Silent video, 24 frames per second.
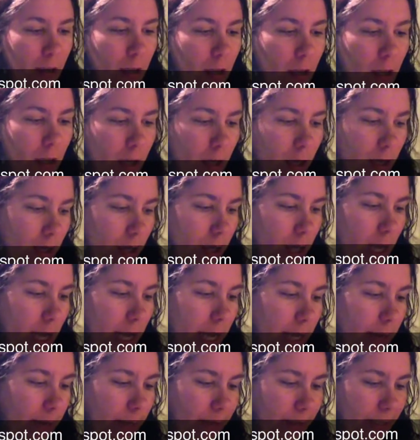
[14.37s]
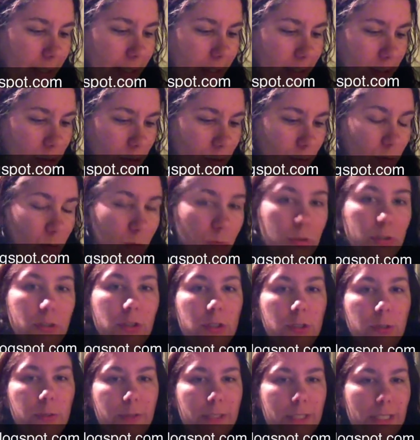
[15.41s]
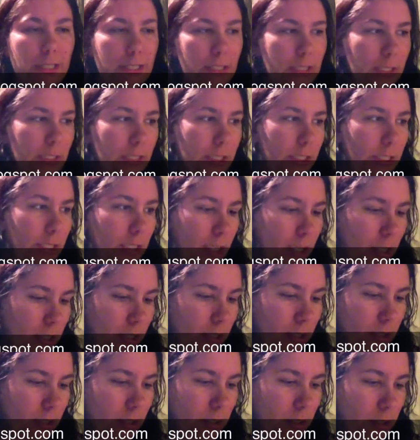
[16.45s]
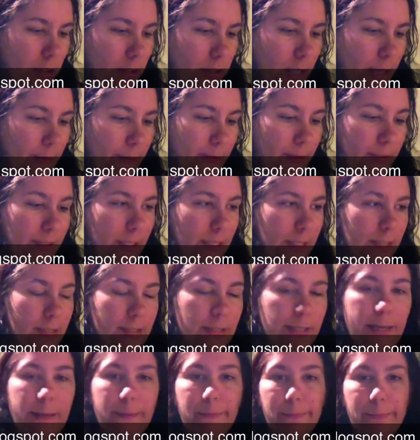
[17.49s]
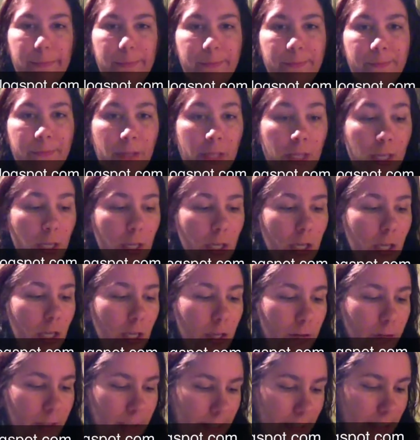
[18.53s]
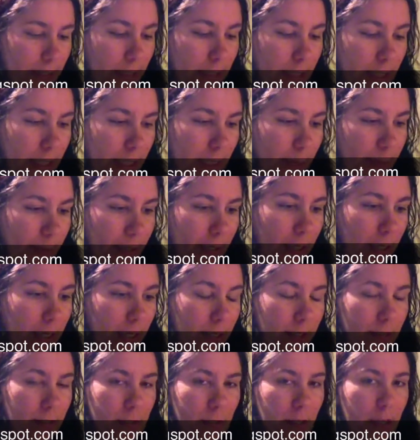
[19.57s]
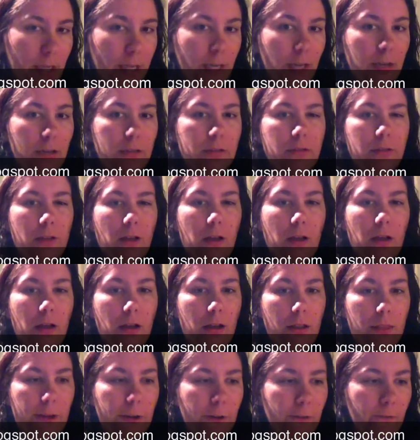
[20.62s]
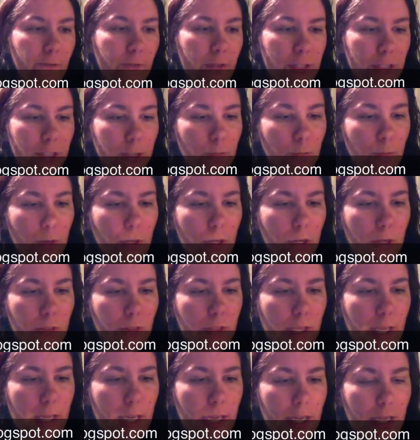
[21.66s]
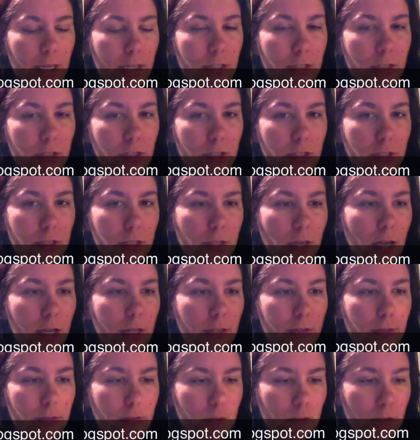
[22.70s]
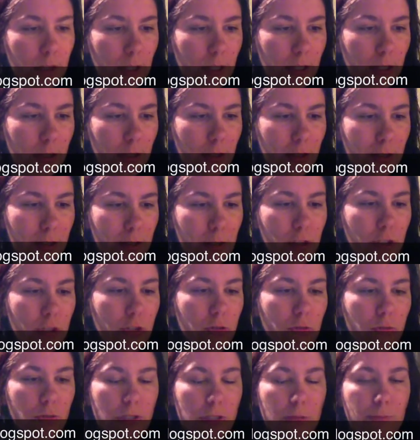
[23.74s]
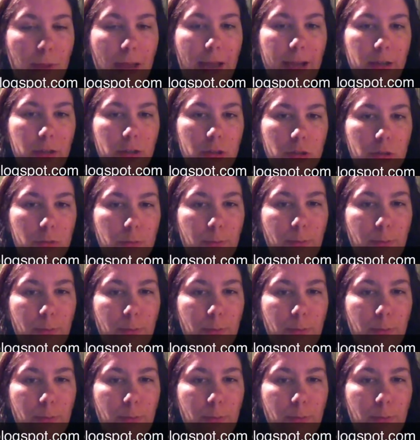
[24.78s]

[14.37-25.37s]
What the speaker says: I placed an order with Simon Says Stamp recently because I saw on their Facebook they had just gotten in these new smash